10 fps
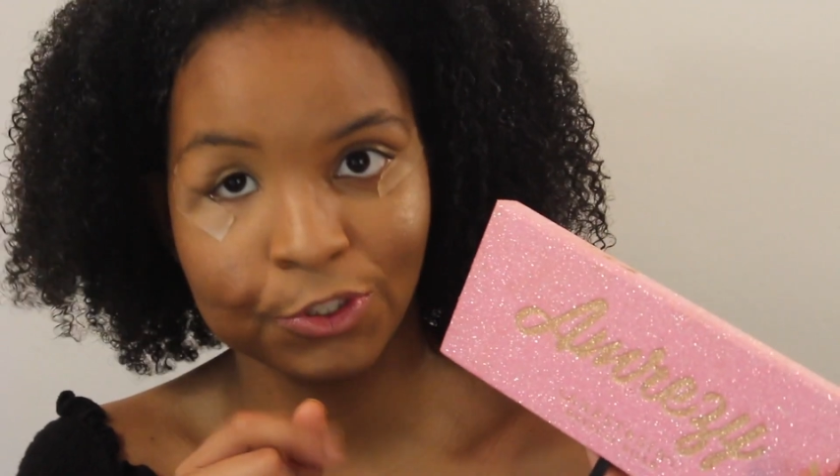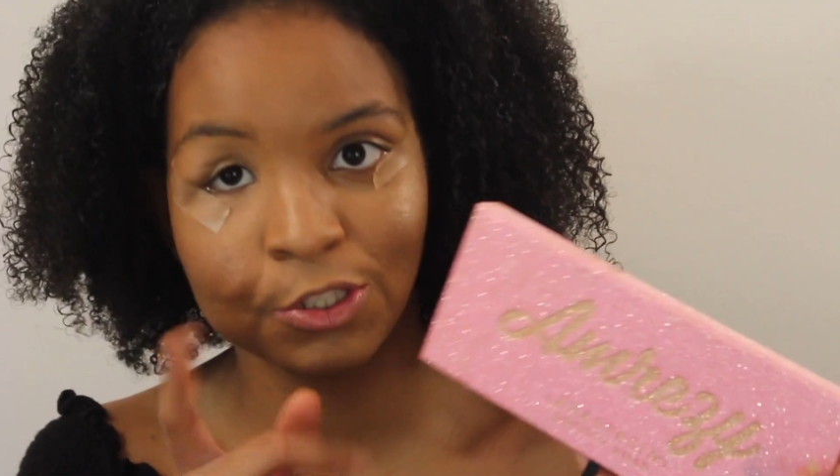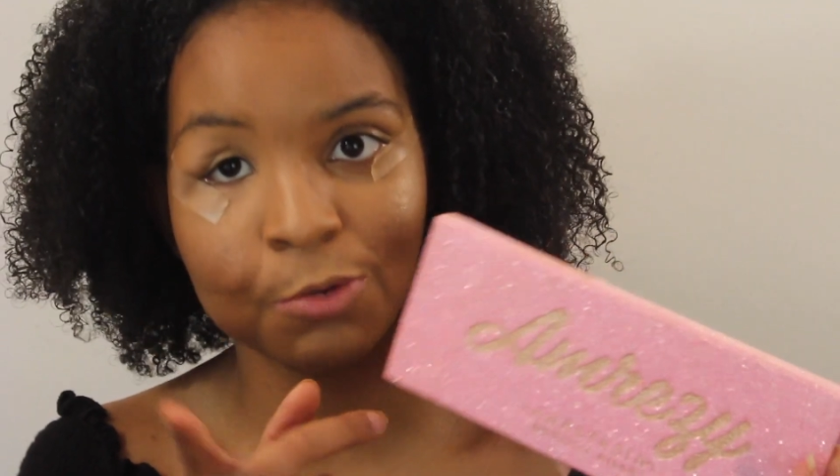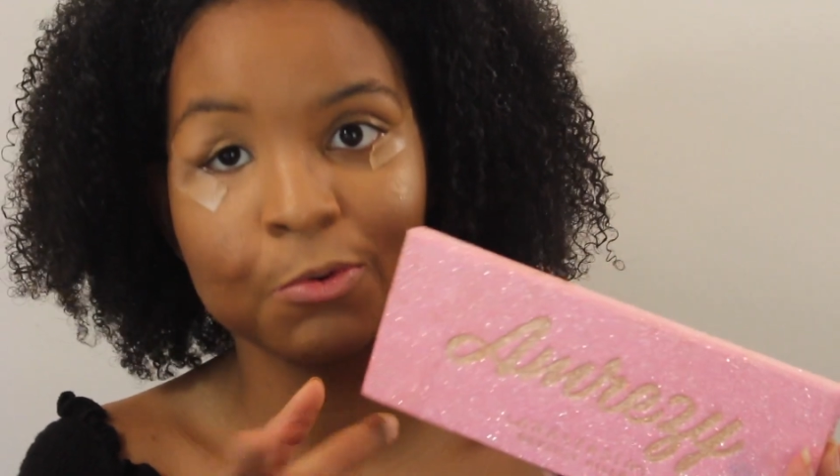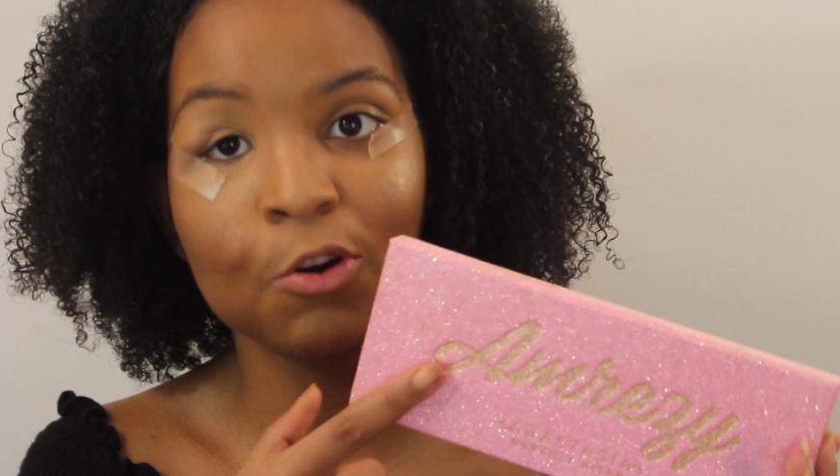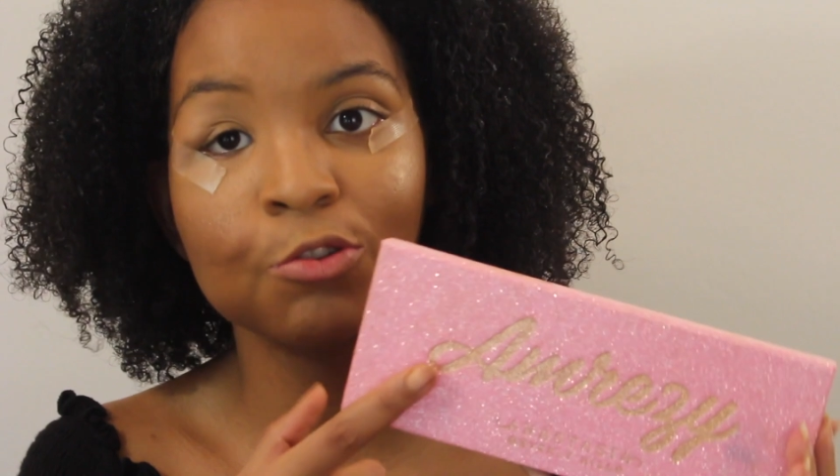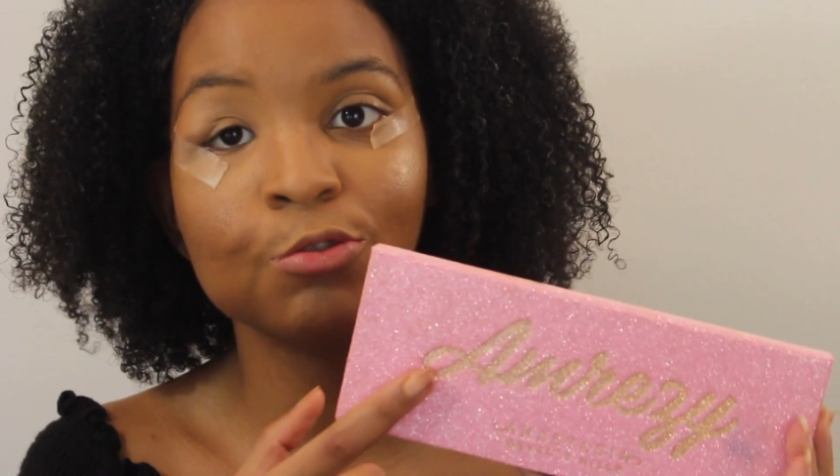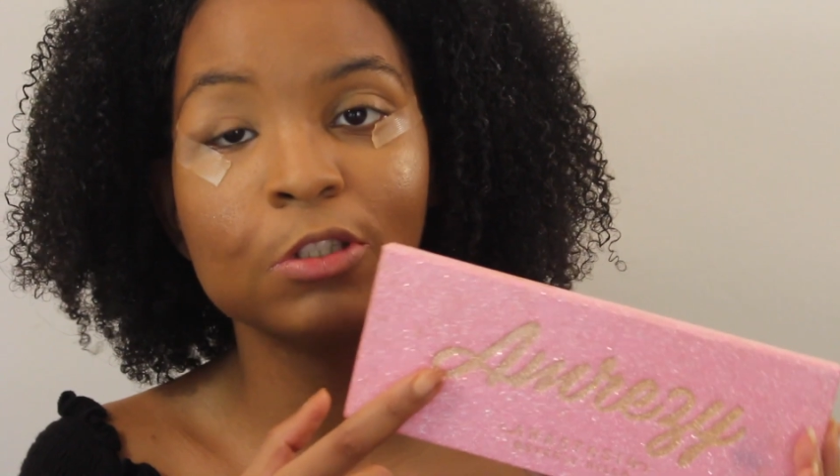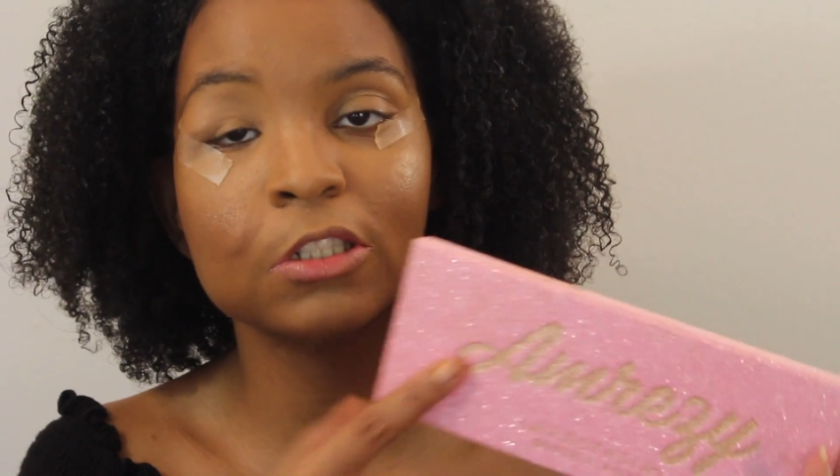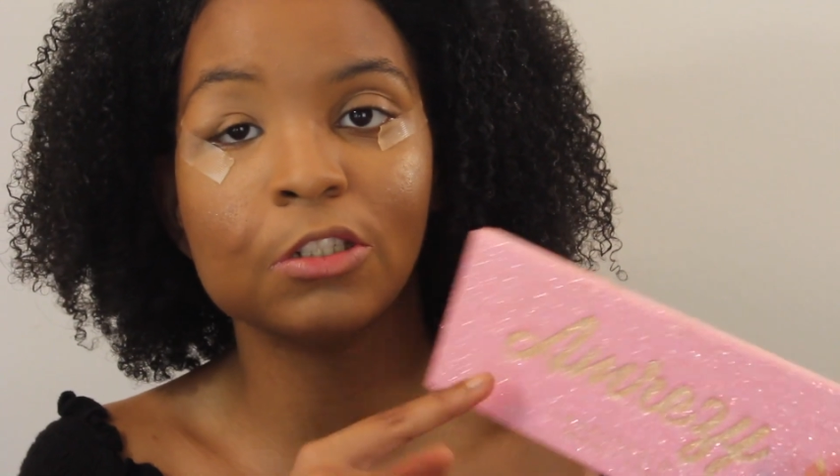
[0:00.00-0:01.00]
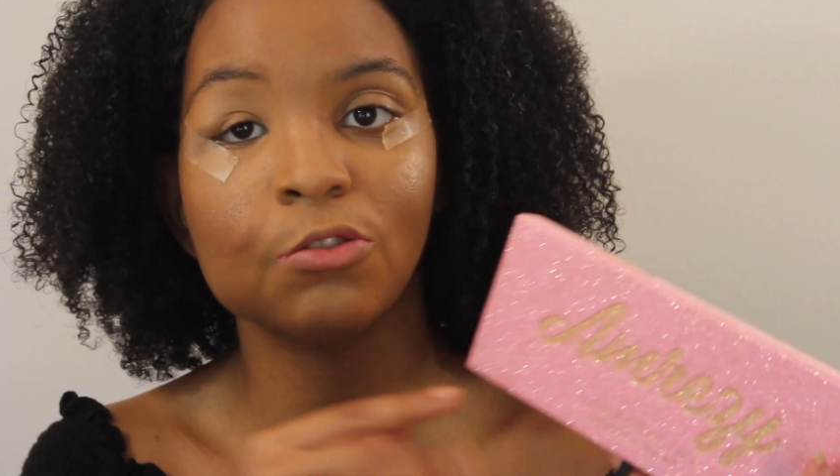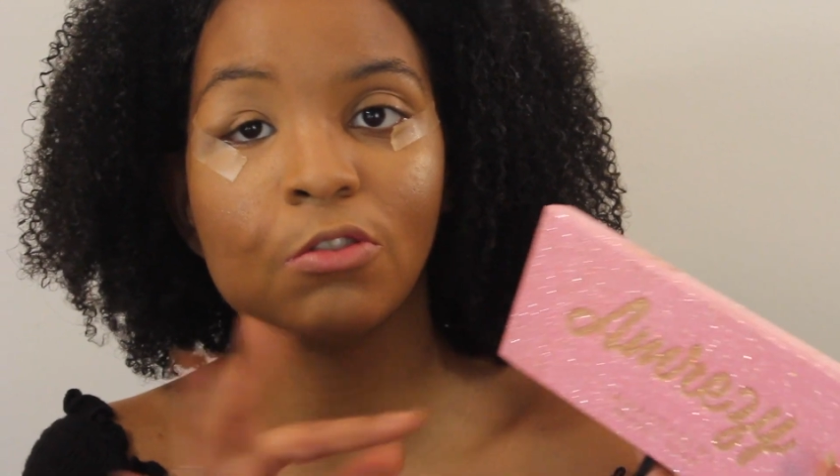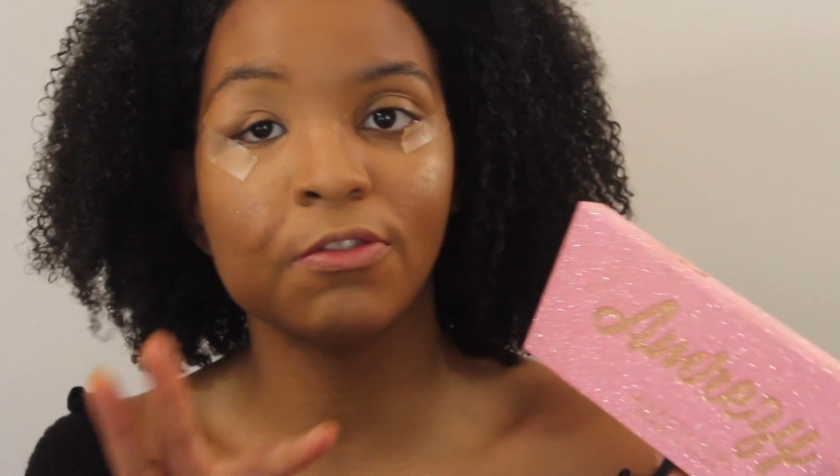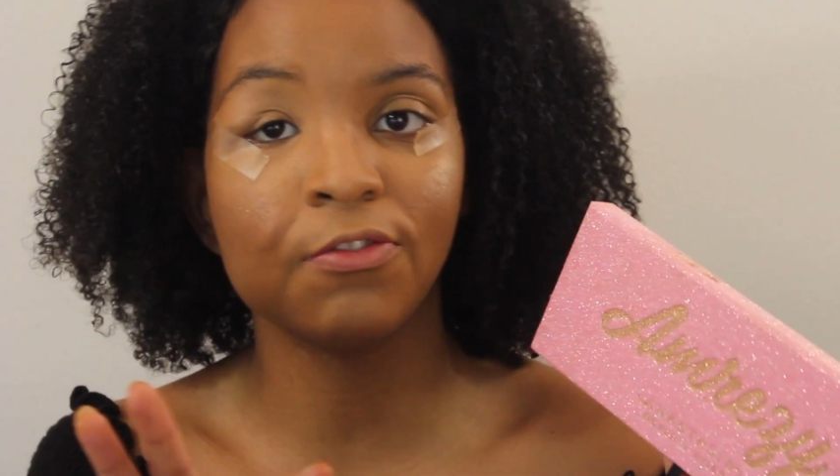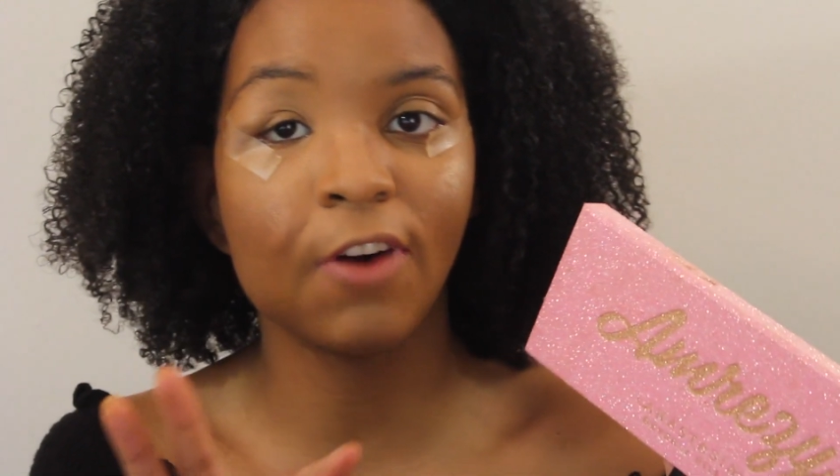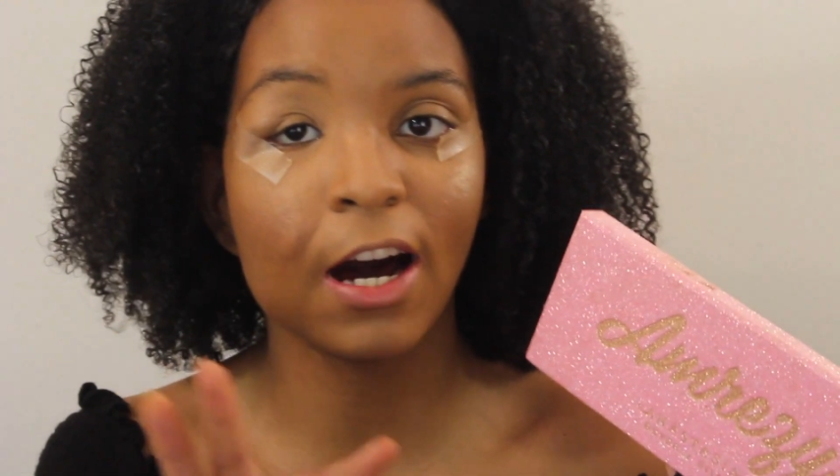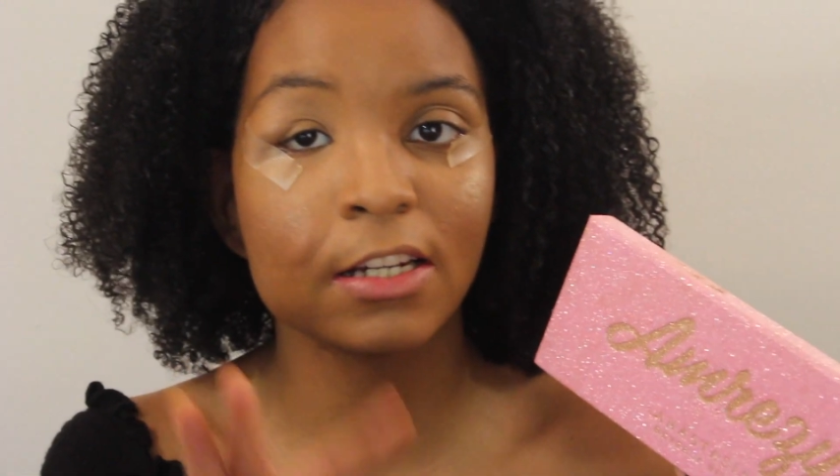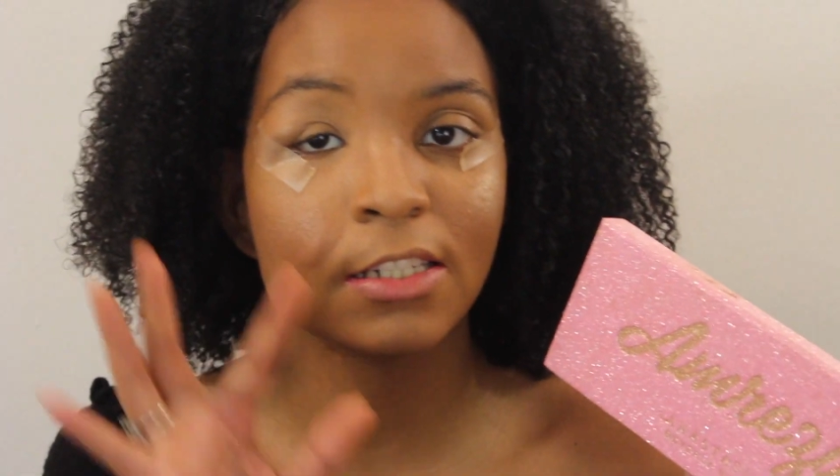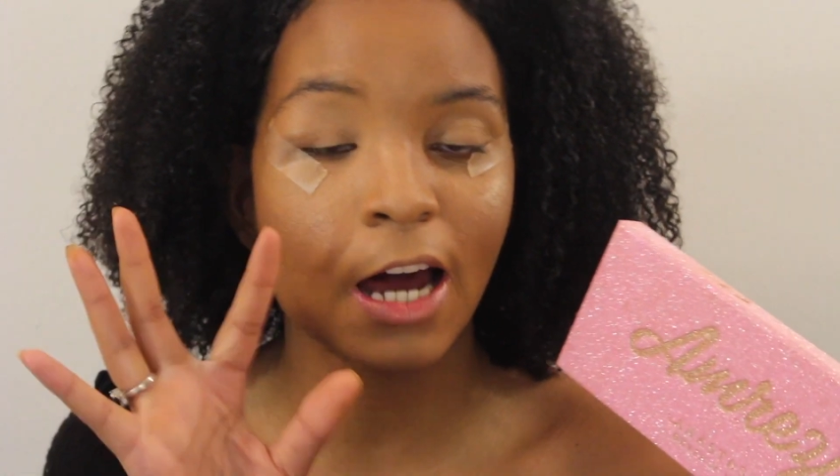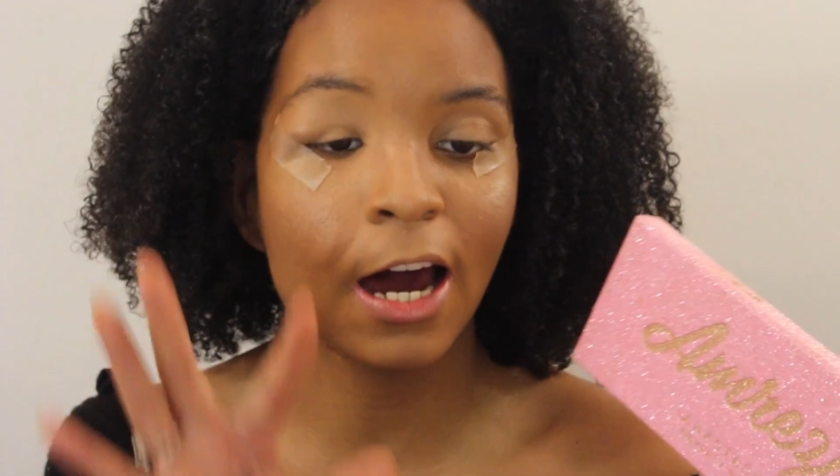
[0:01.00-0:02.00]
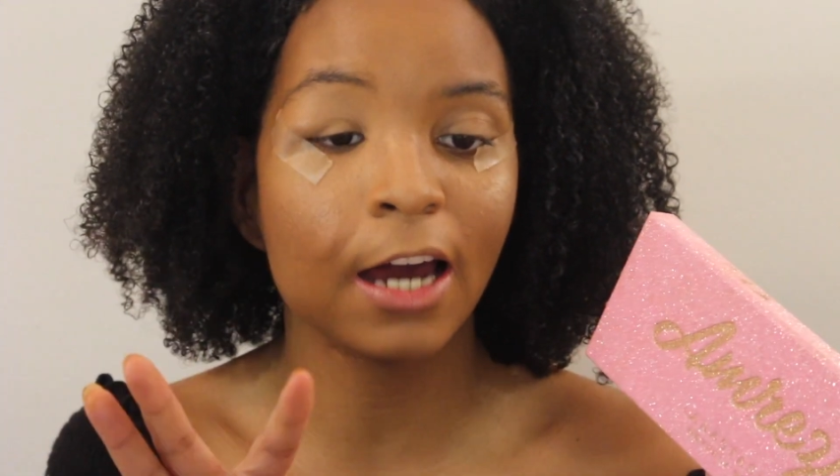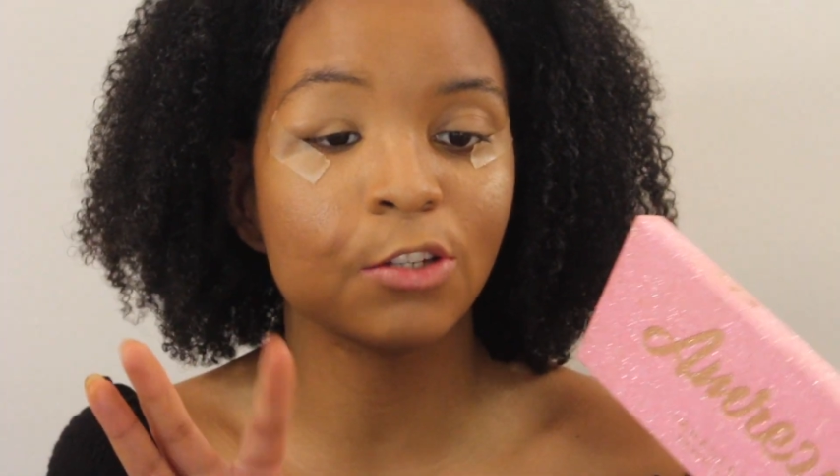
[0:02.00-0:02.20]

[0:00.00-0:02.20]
So we're gonna use this to do the fox eye.